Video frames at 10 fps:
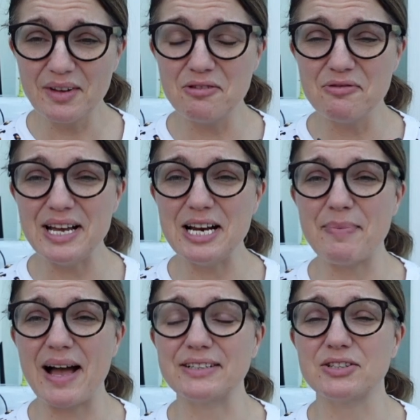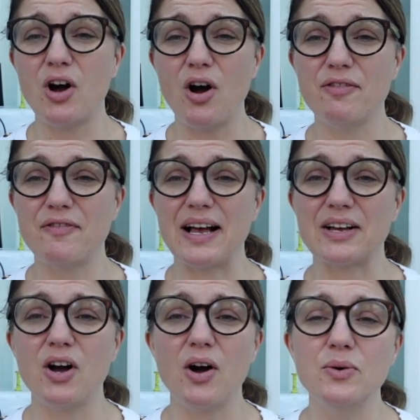a really bad cough and
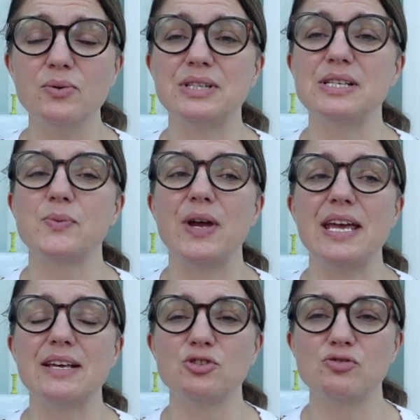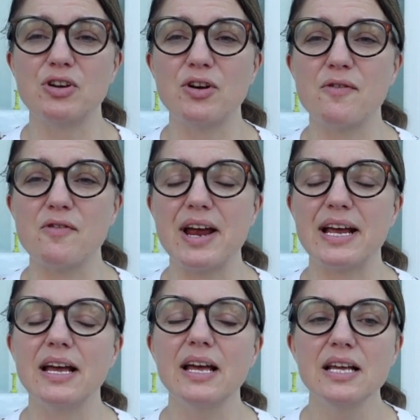cold this week, just
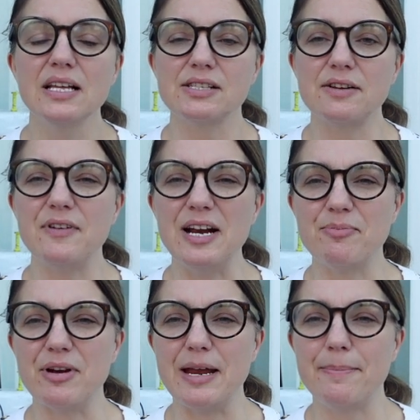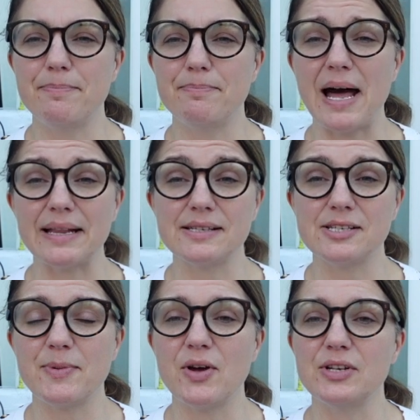recovering, so feeling pretty pants,
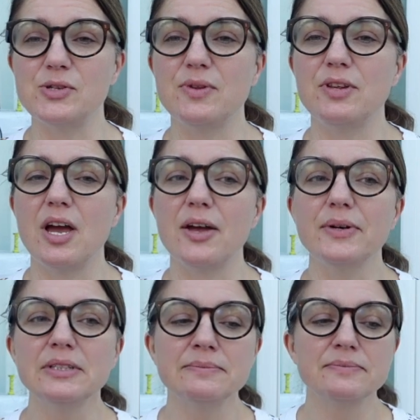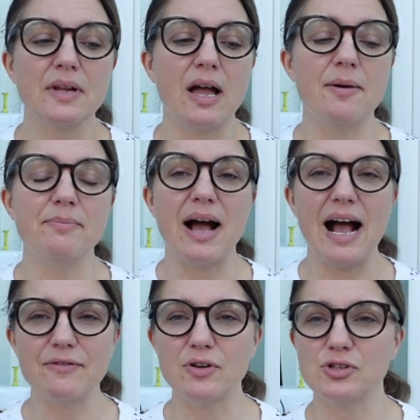to be honest with you. But I
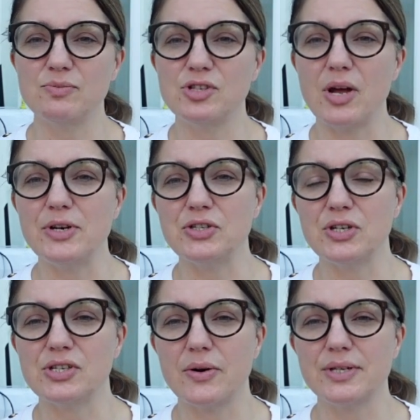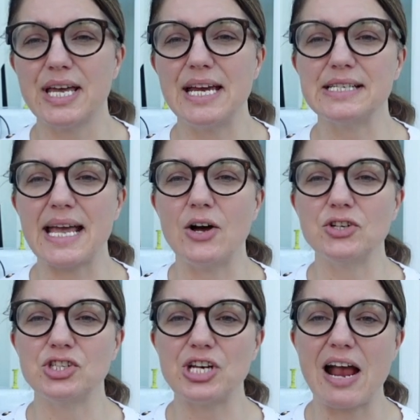have got some sewing done, so I was keen to get on
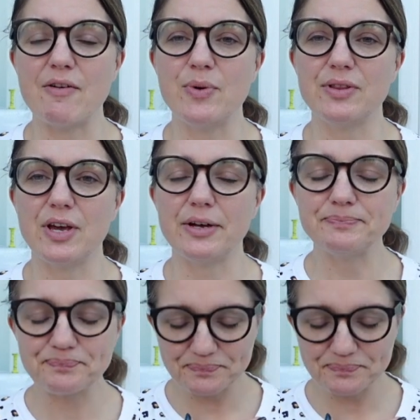and share it with you.